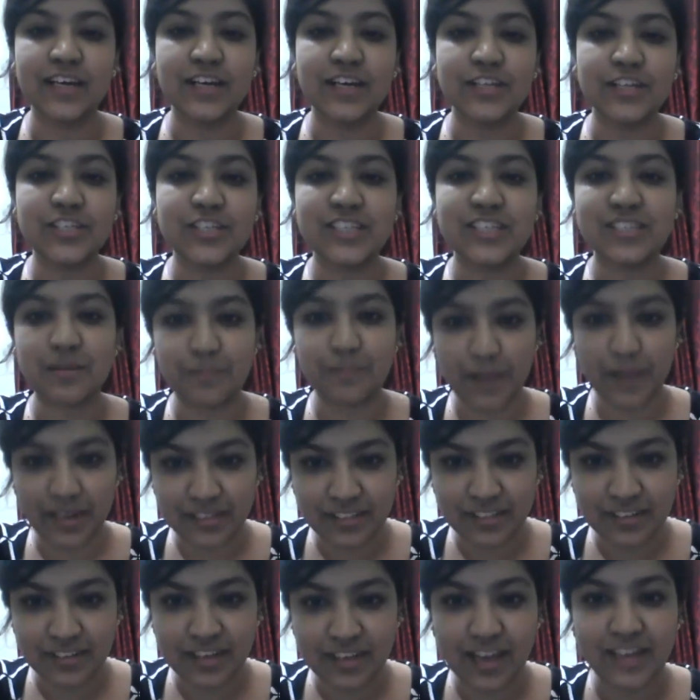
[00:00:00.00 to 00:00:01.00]
She's a
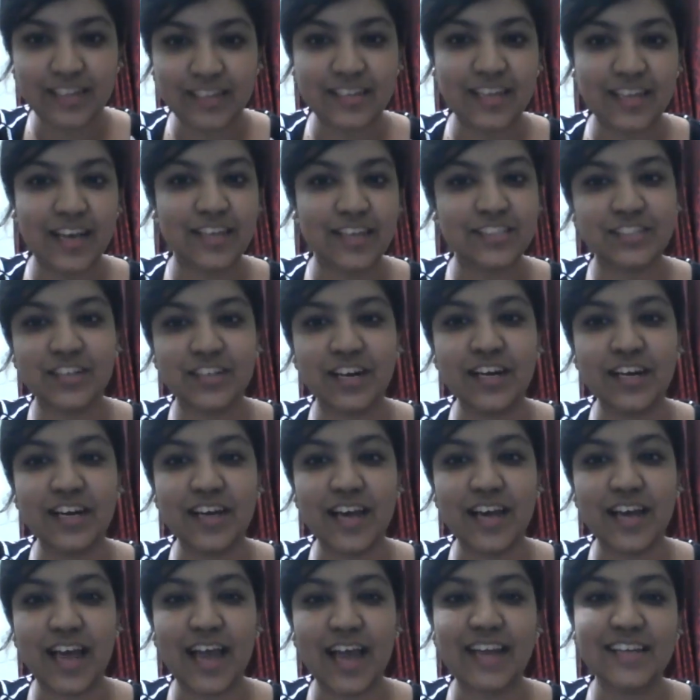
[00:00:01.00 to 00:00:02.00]
mentor at Deastra
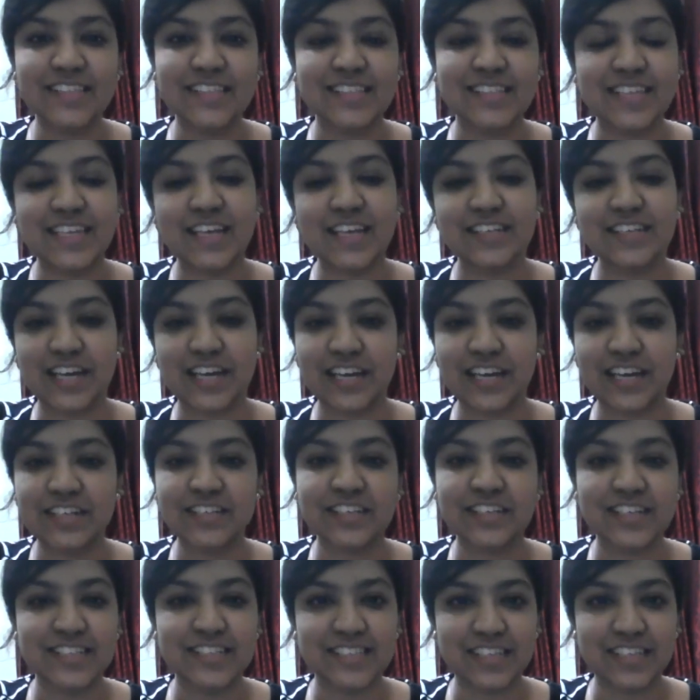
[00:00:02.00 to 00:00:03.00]
and a senior
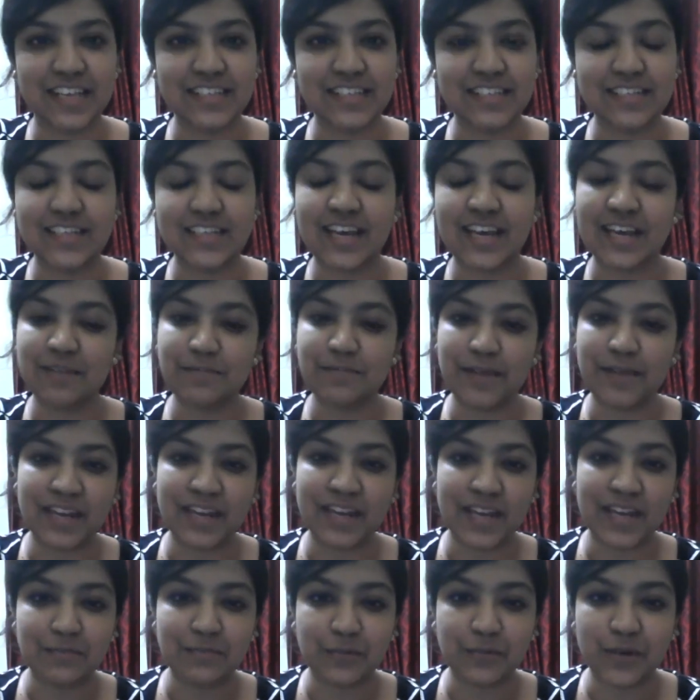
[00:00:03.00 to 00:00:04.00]
director consultant at
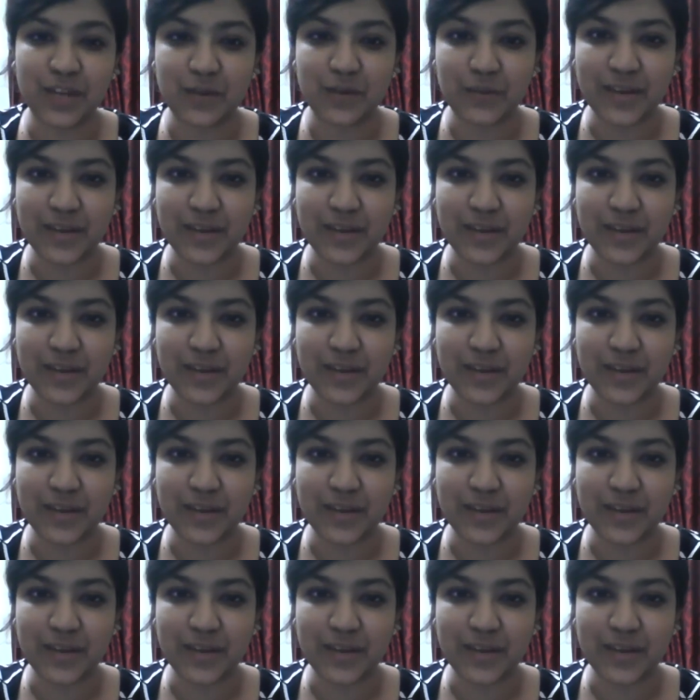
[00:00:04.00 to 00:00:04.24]
BNI Pune